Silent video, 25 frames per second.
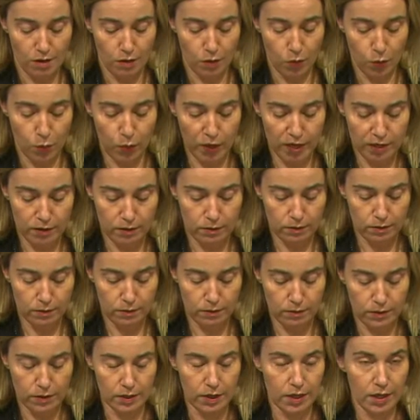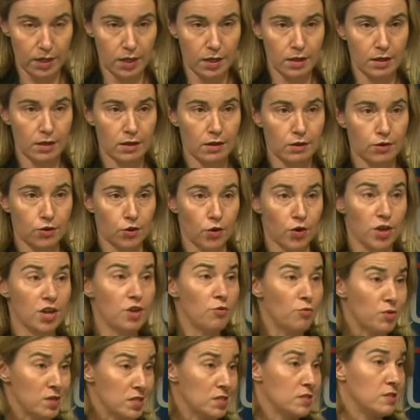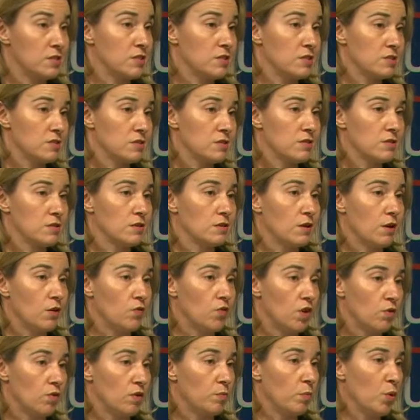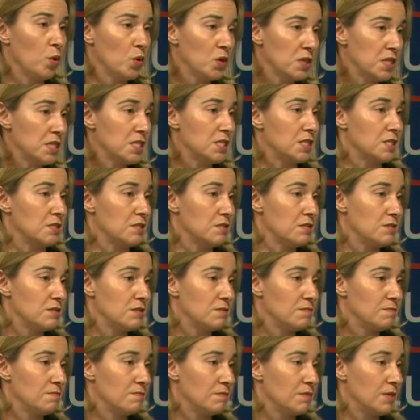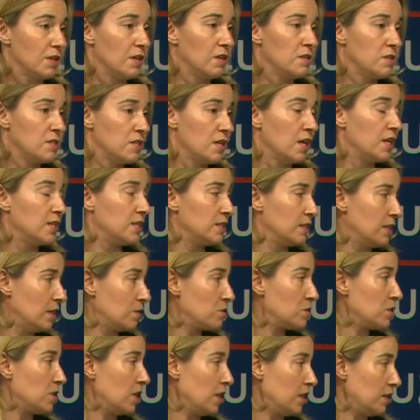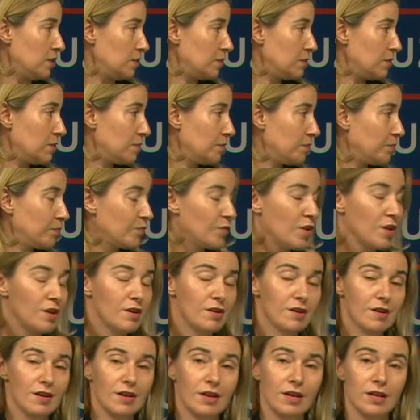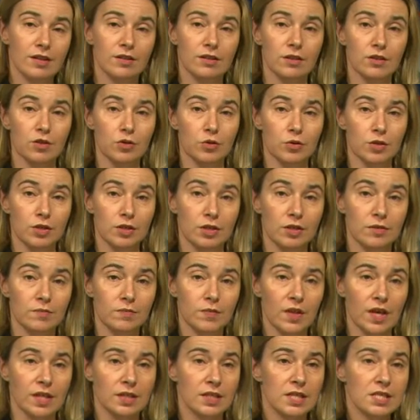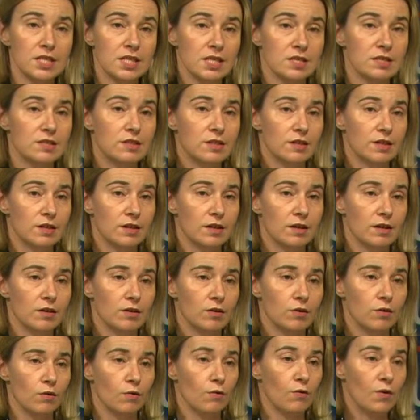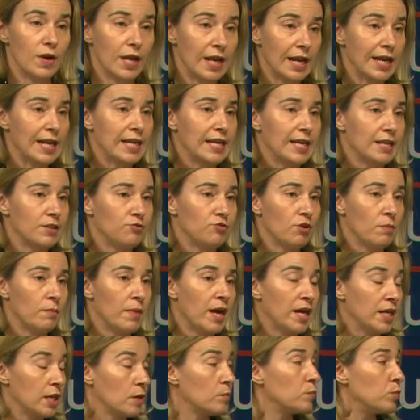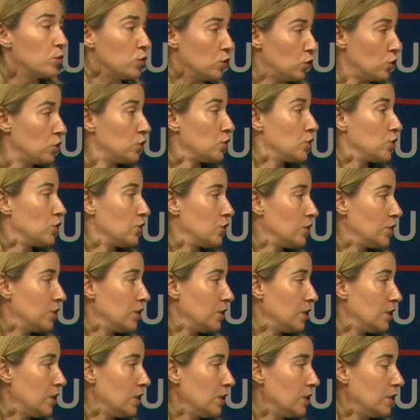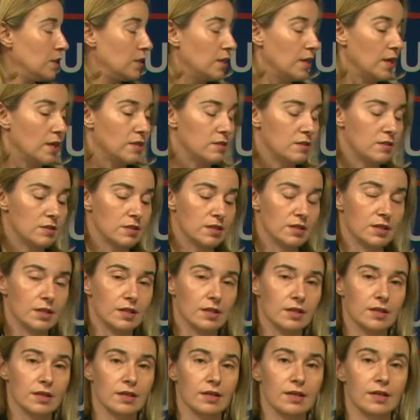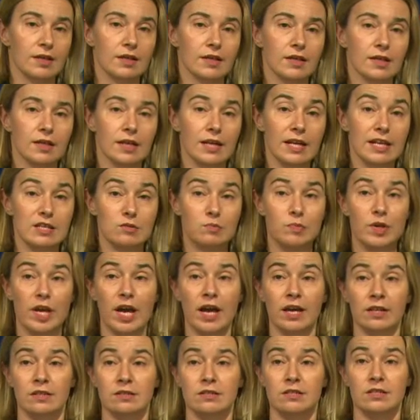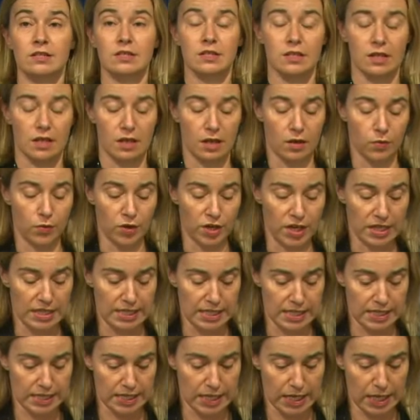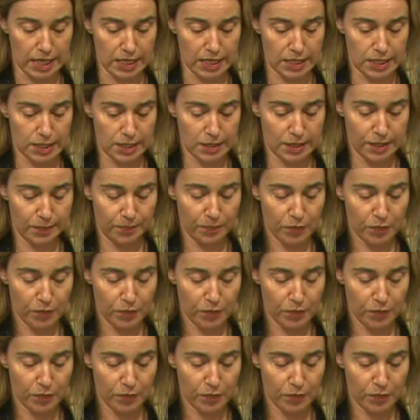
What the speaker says: with the coherence of our policies inside and outside the Union. And this is the really dramatic push that lays beyond our exercise.